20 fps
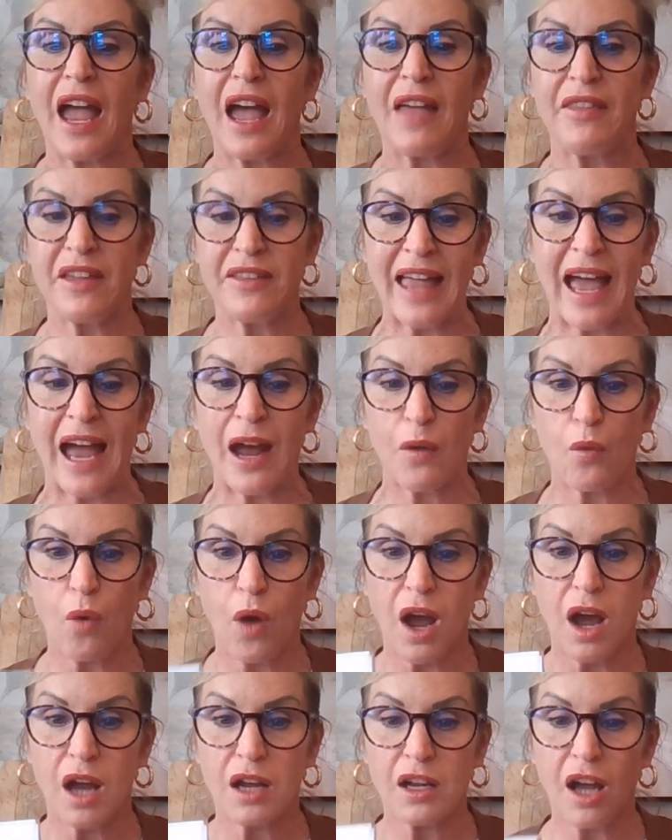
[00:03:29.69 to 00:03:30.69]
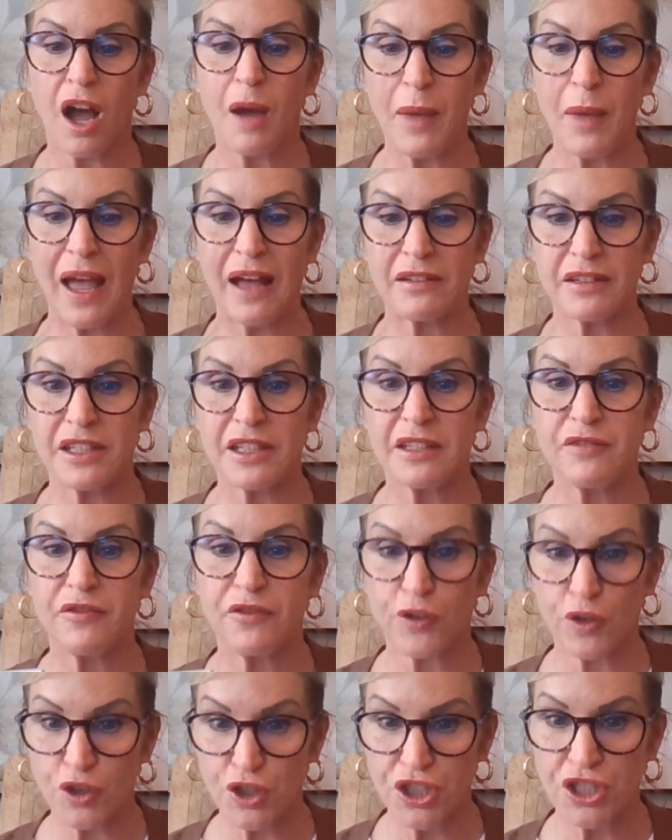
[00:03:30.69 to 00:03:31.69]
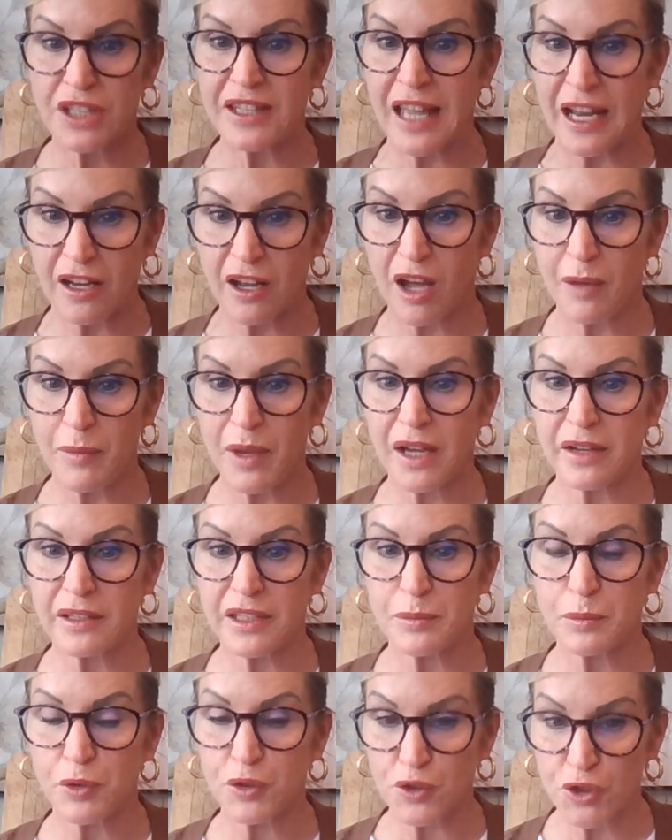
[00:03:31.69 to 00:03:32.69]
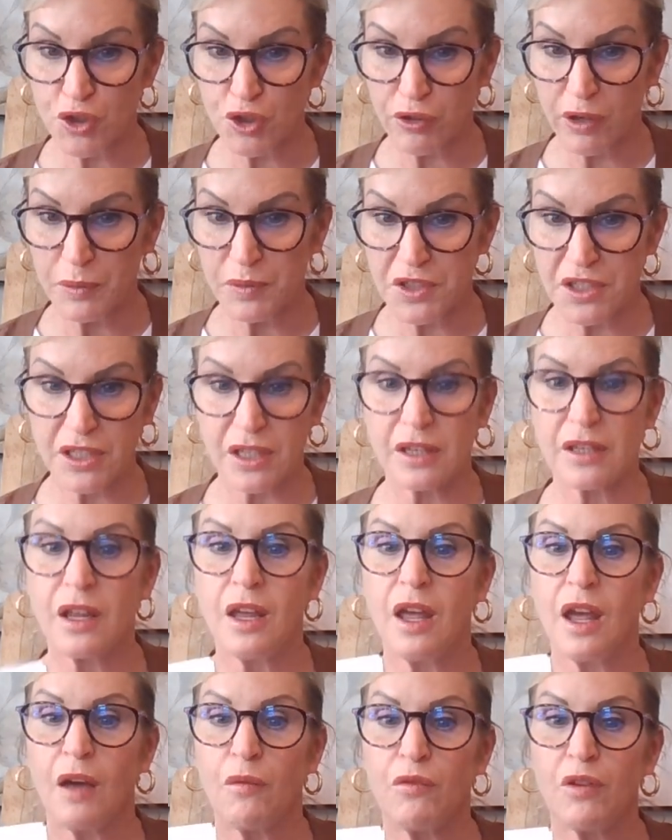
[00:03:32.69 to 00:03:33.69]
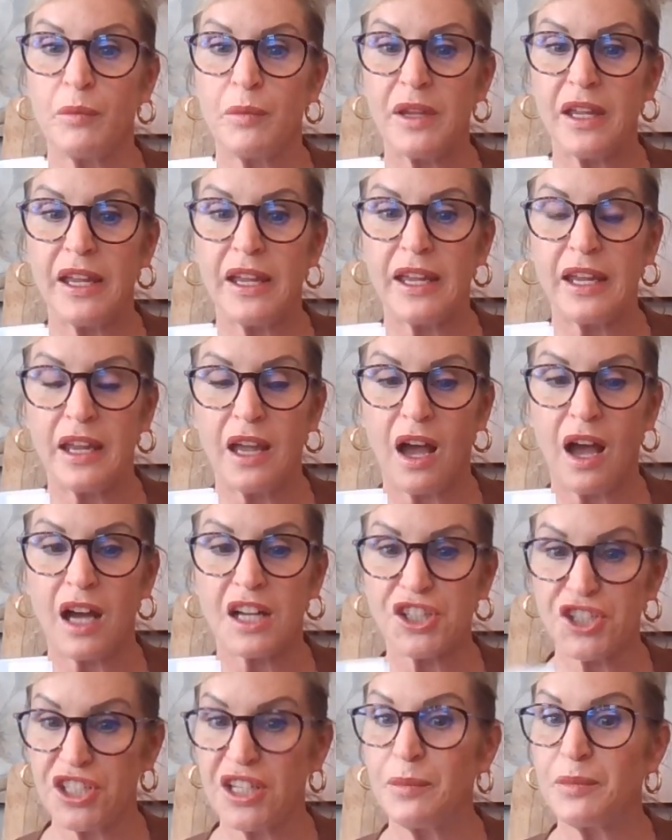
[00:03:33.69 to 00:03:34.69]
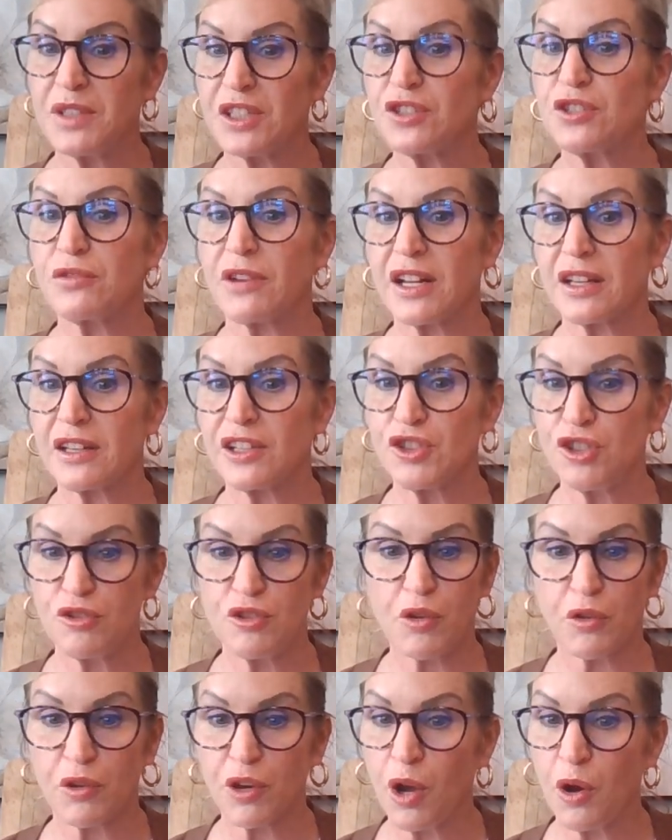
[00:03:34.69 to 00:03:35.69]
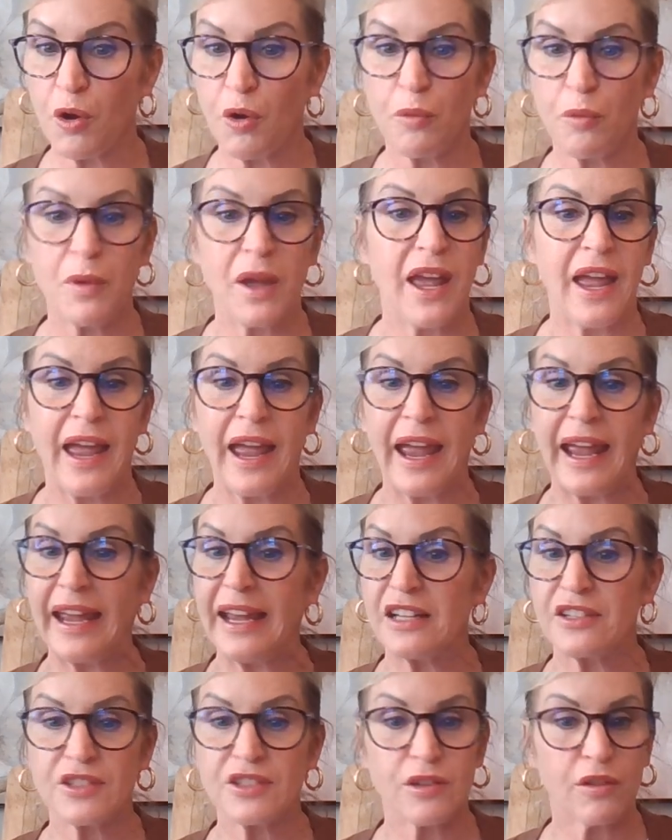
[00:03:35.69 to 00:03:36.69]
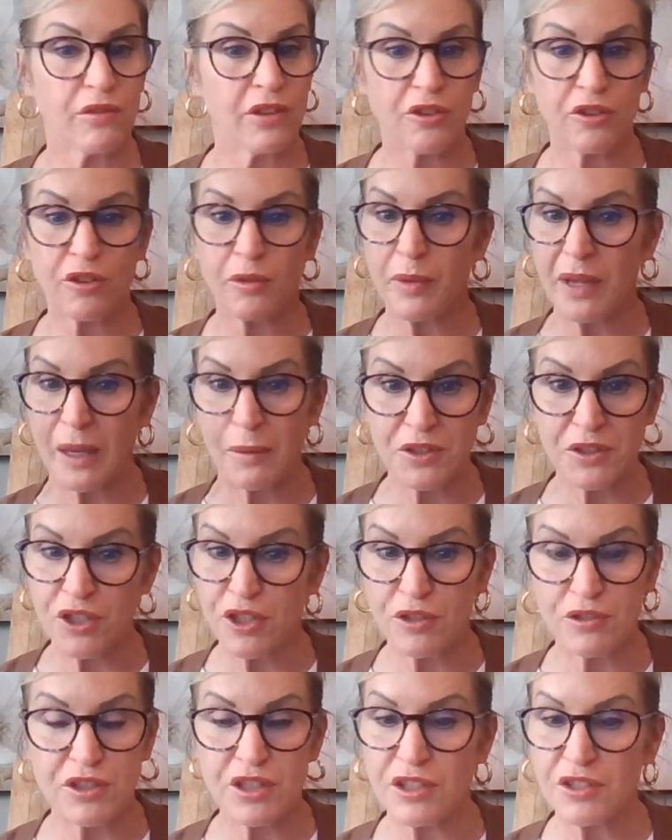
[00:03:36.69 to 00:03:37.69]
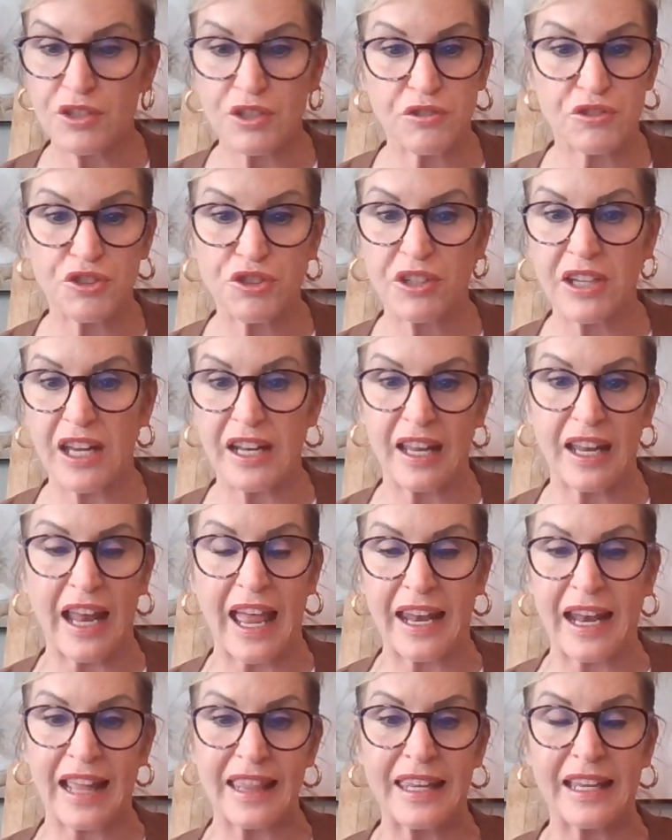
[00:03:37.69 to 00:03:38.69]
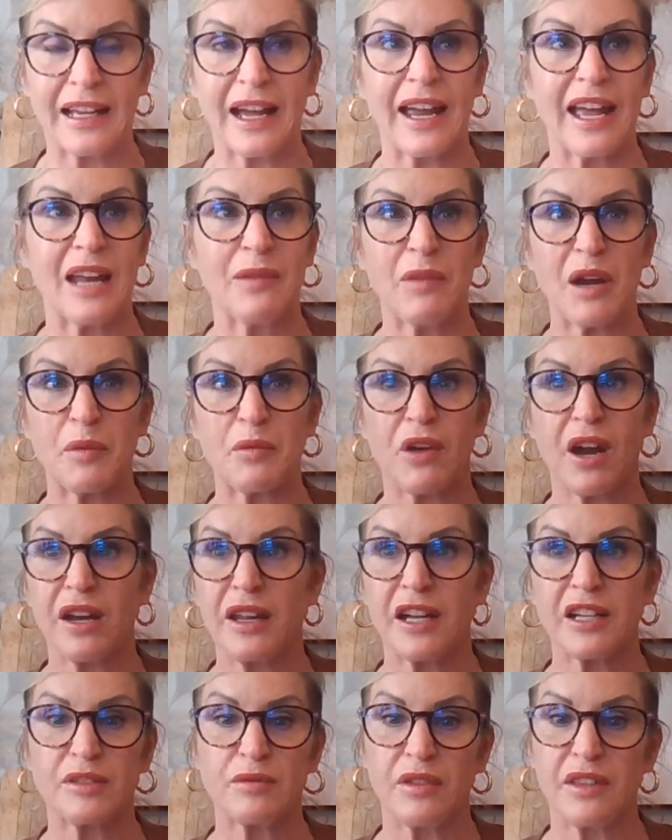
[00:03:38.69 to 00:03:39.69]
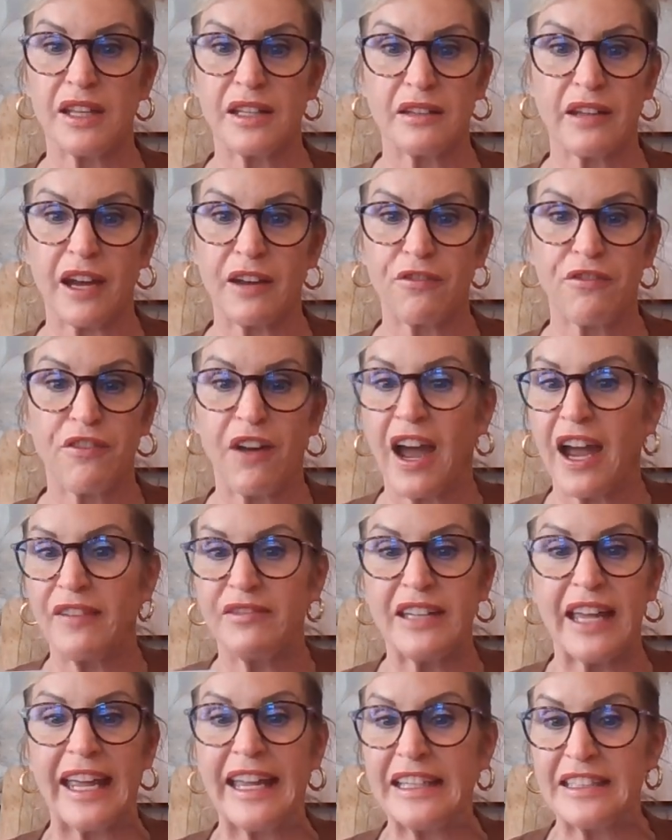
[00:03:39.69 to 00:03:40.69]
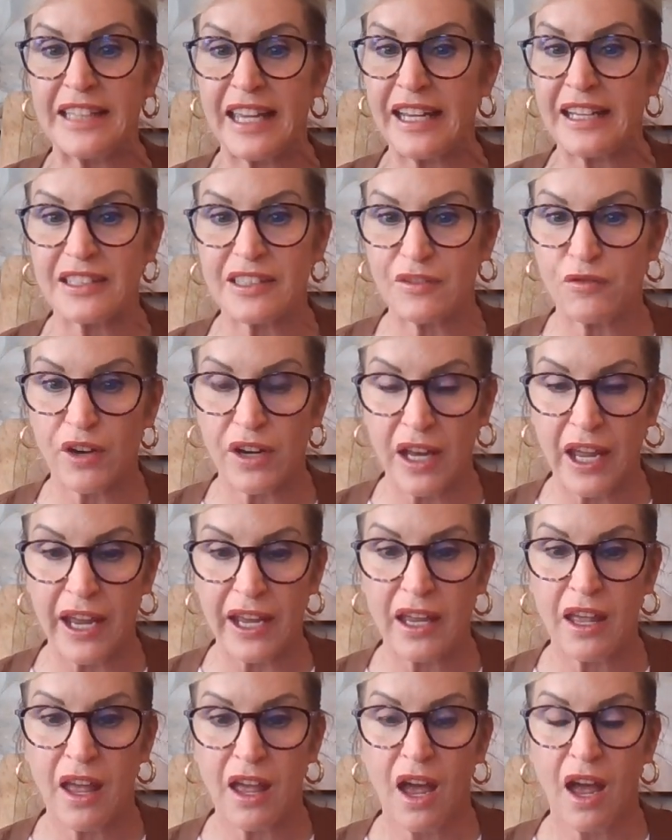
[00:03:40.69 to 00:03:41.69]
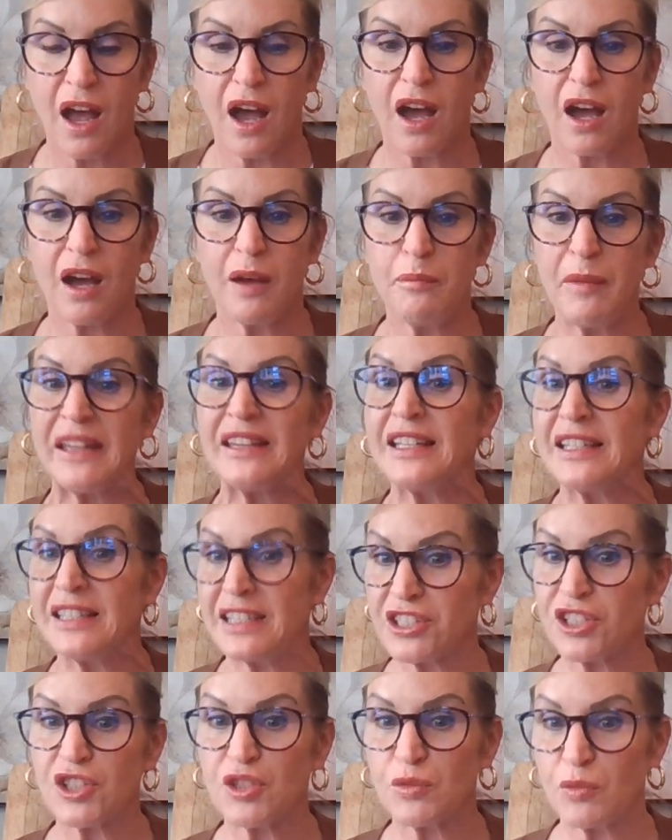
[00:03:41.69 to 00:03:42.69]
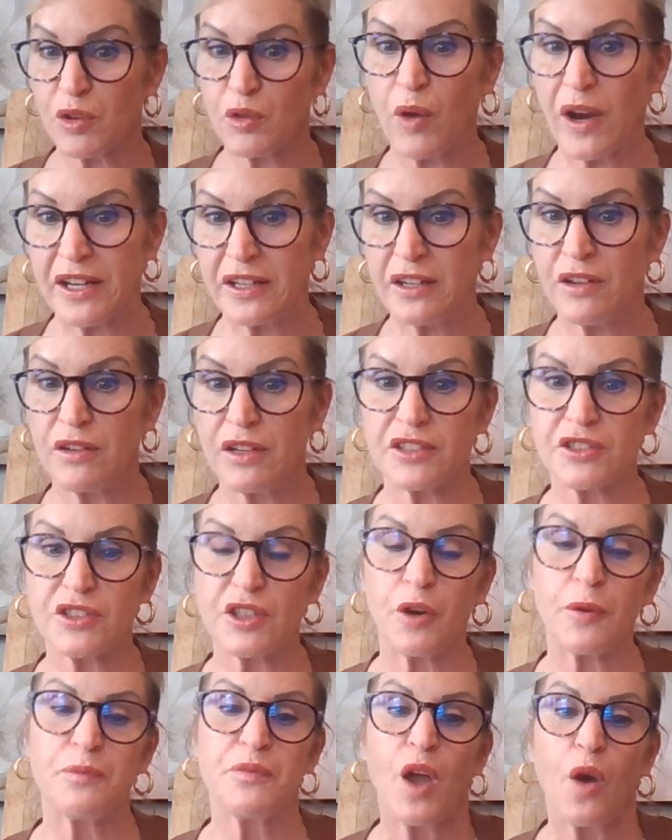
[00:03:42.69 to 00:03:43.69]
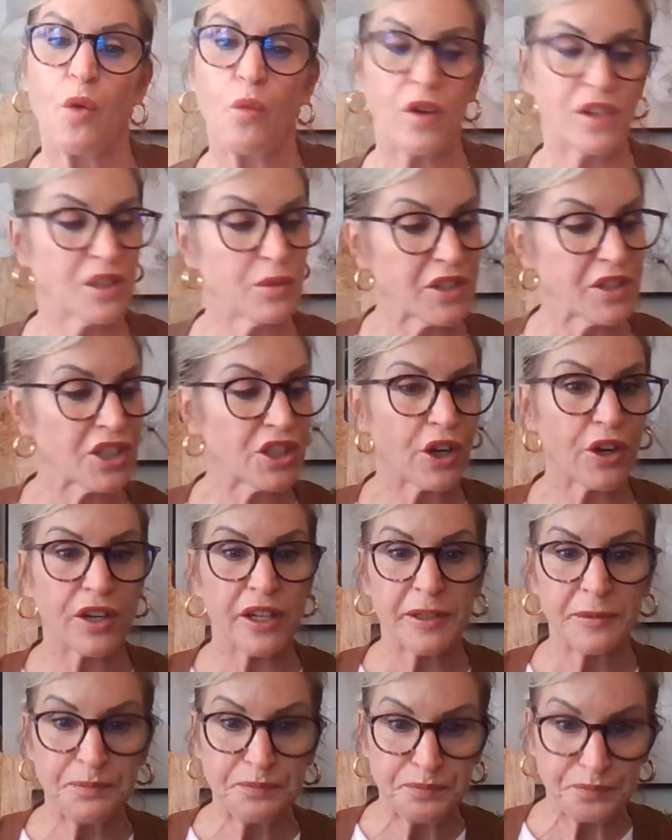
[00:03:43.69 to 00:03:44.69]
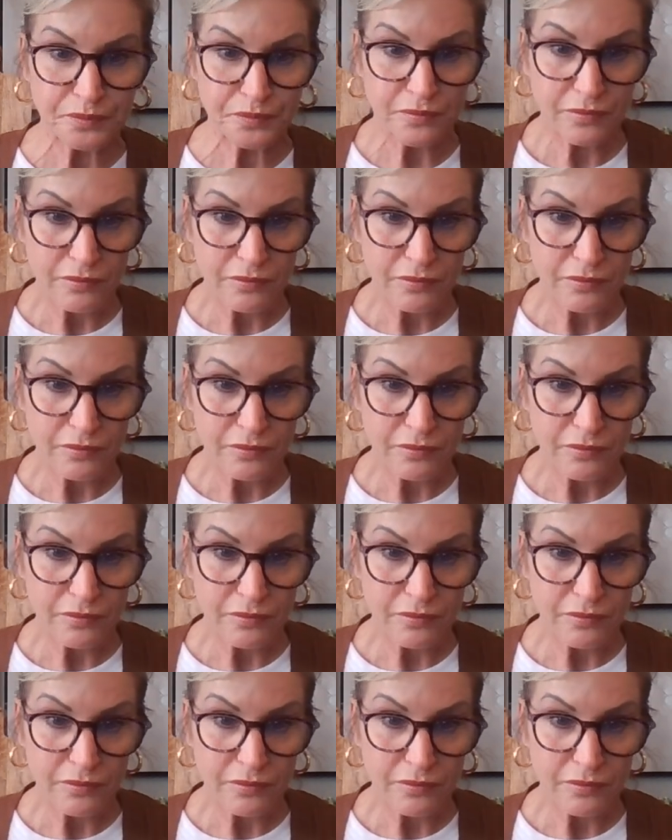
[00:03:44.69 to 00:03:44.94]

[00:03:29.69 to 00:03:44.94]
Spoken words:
And then that compounded version, that compounded prescription will be shipped directly to your home. And so then you'll be able to use it as soon as you get it. And I think I had my products within like 5 to 8 days of when I made the decision with Winona. So once we started